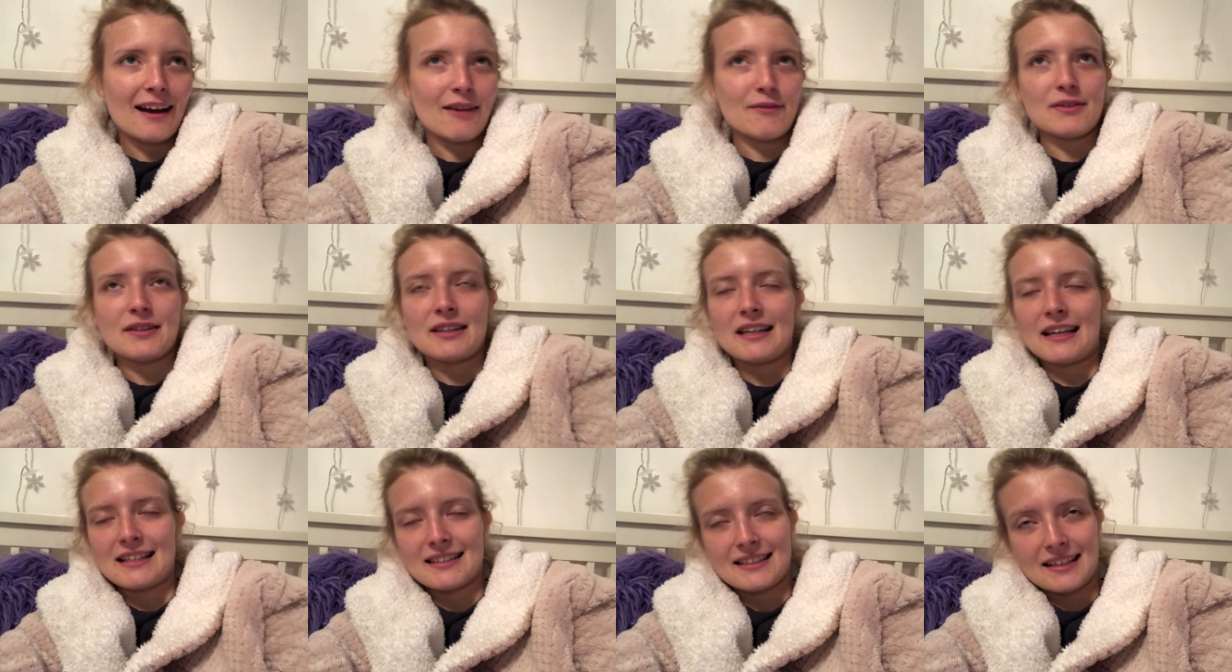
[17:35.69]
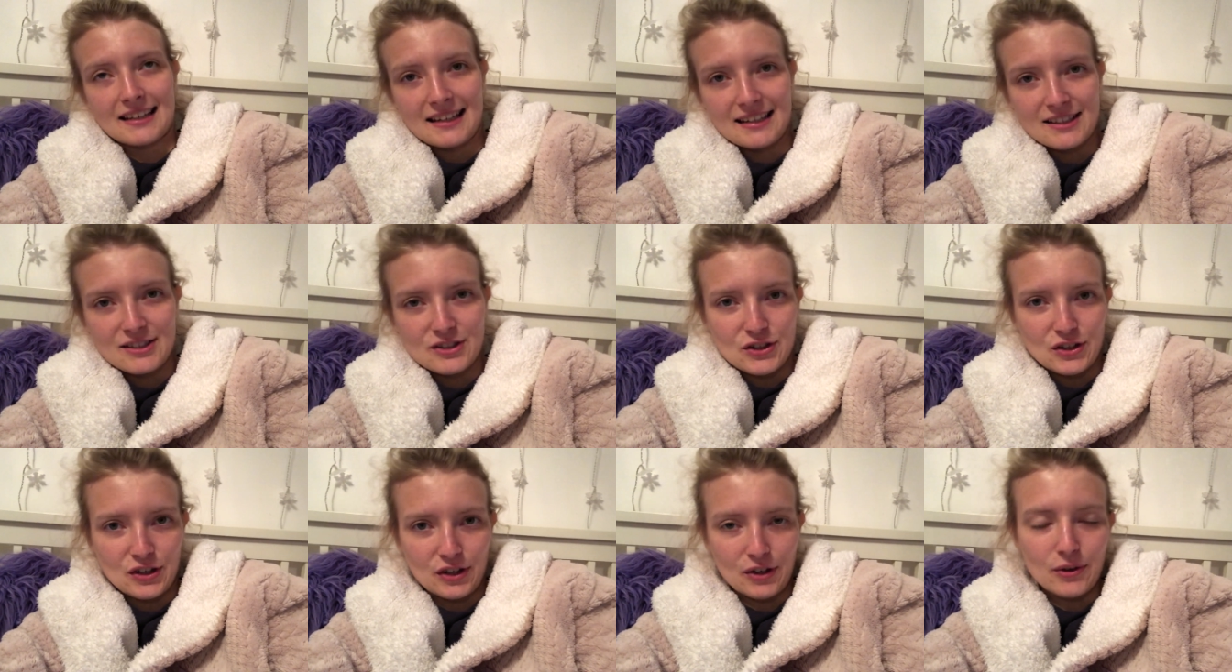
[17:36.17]
other things I need
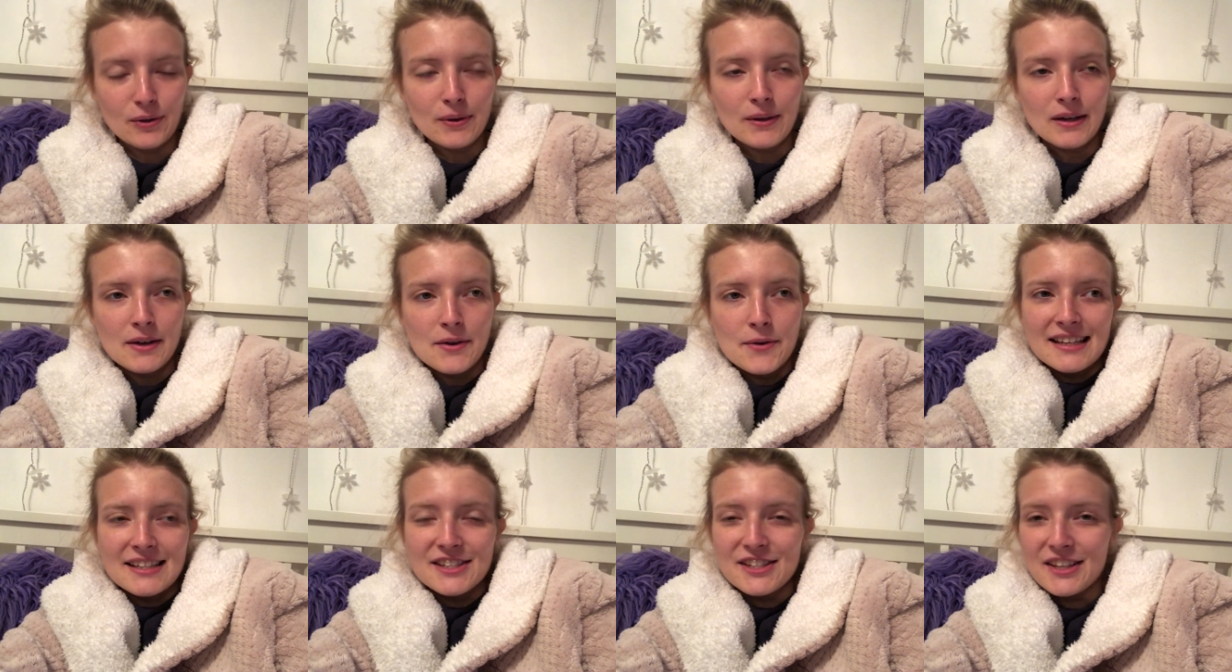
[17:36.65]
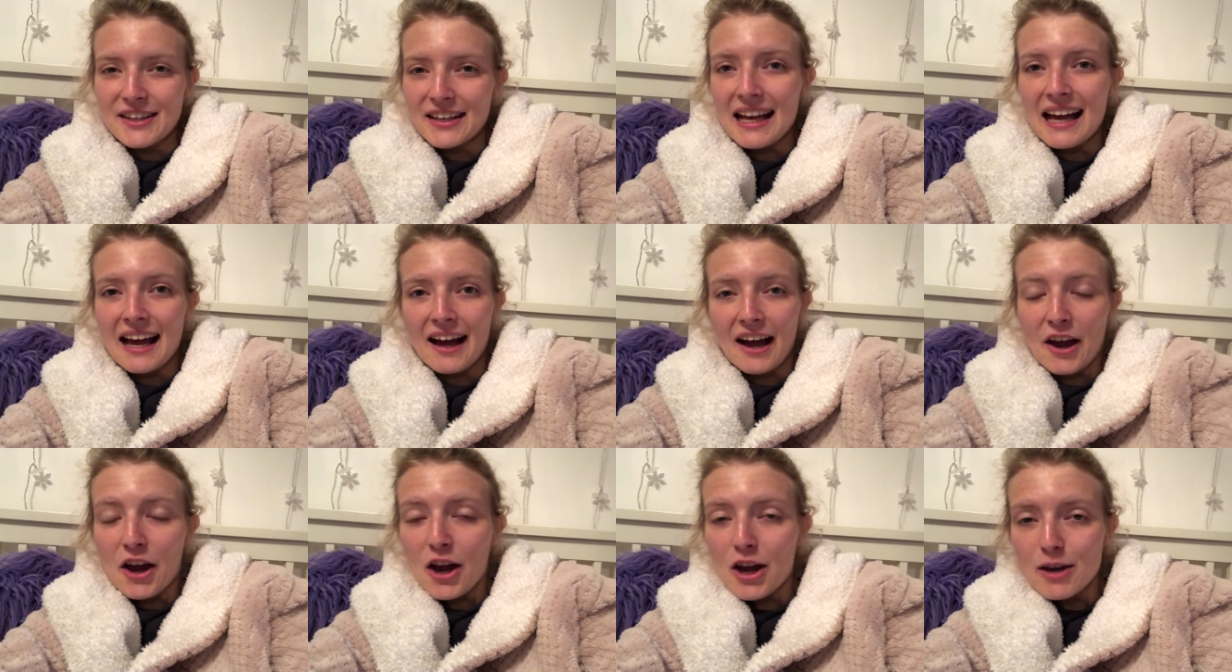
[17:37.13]
to do. So
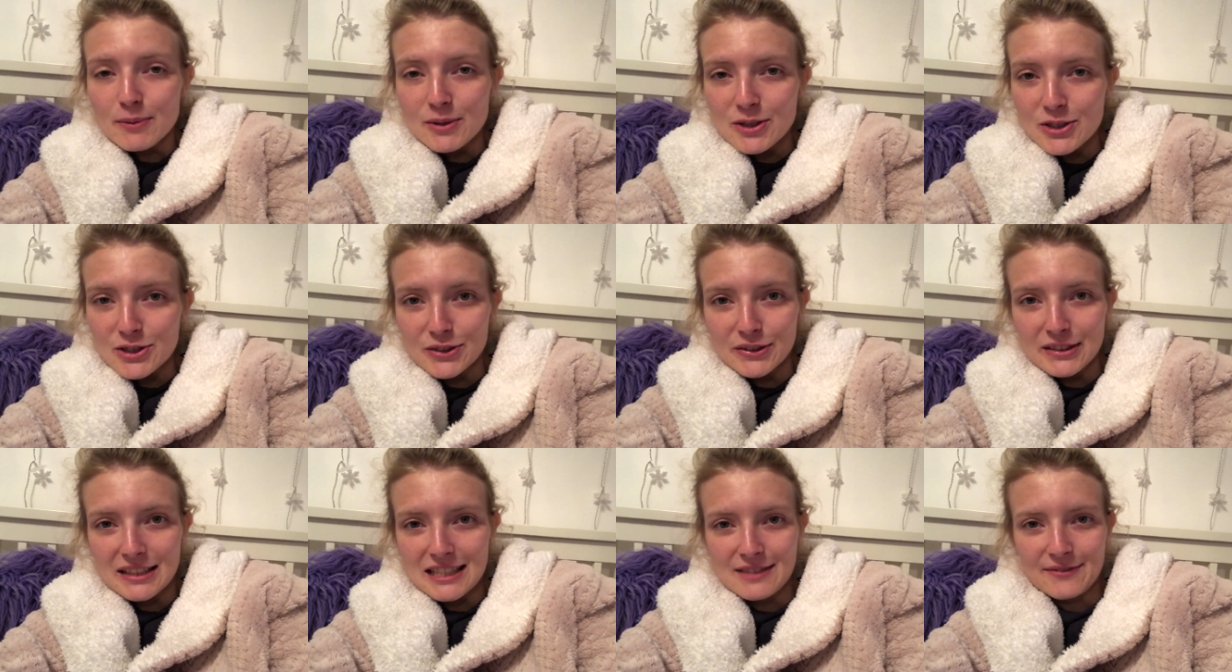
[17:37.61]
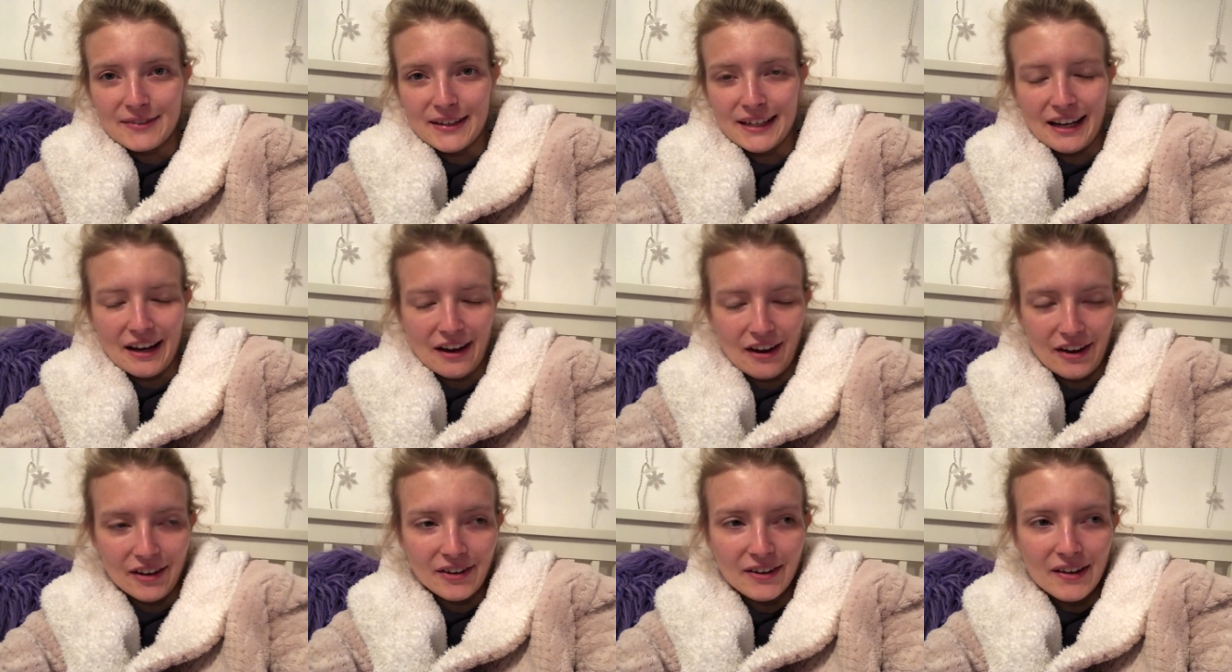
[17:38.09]
yeah, I hope you enjoyed this
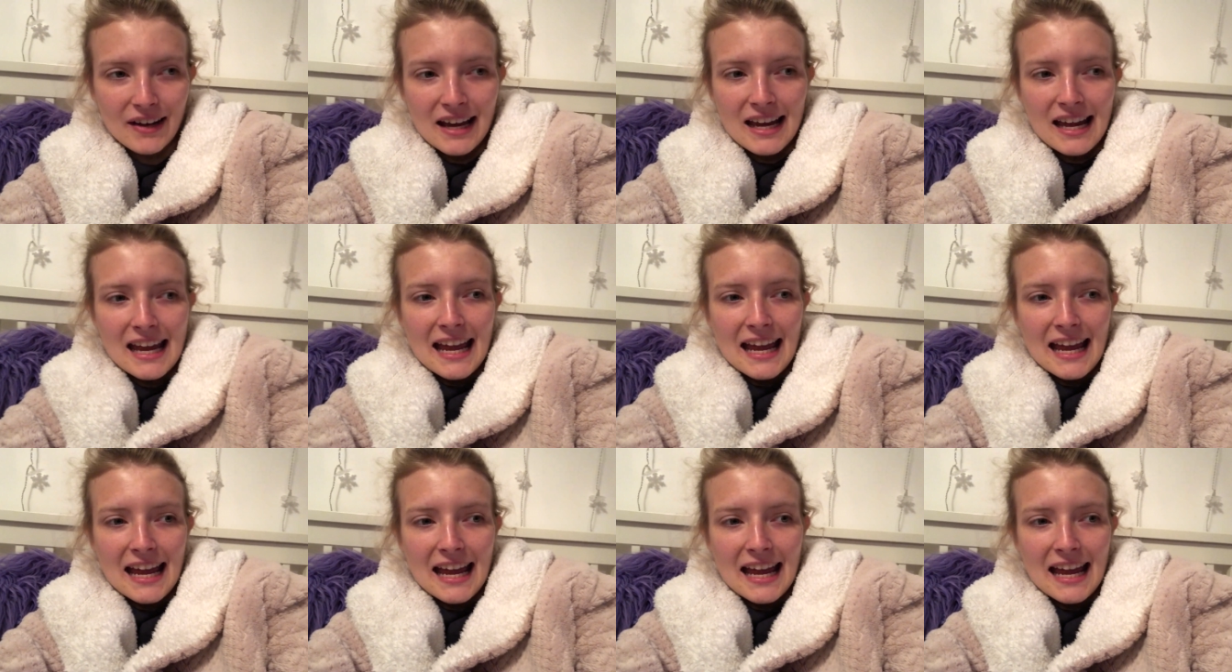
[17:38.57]
video.